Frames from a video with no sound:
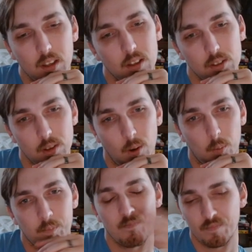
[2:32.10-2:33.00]
So
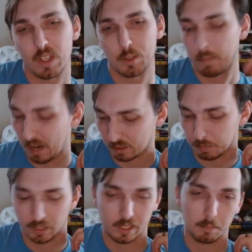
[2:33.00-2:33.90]
this is a
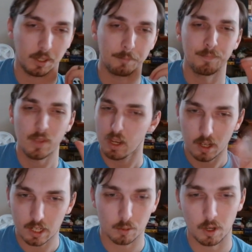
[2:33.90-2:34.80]
possibility, but he
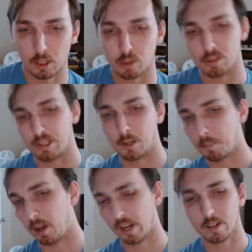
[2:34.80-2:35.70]
doesn't want to lose a center
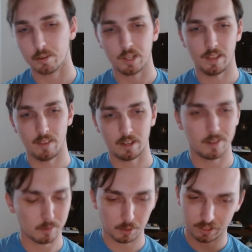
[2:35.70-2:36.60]
pawn. I understand that. He
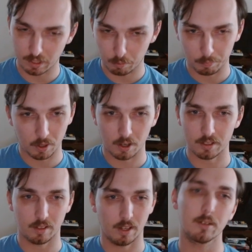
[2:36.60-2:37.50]
doesn't want the doubled
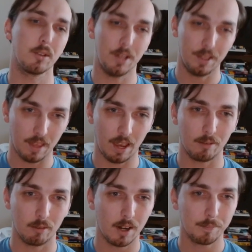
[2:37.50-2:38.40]
pawns. I understand that,
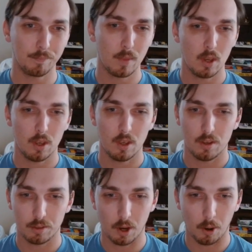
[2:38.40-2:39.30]
right?
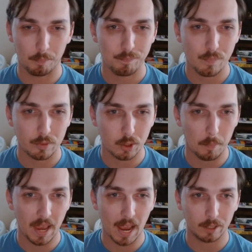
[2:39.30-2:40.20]
So let's go
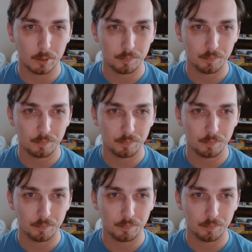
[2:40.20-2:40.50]
back.